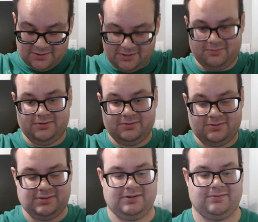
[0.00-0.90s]

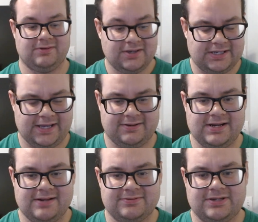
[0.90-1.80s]
using,
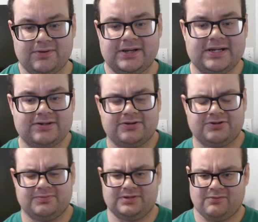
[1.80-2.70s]
Captain Adam said, "We need to talk to
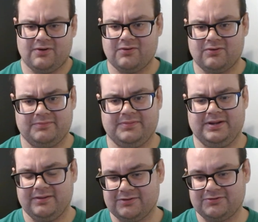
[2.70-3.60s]
you." Superman's like, "Well, hold on a minute."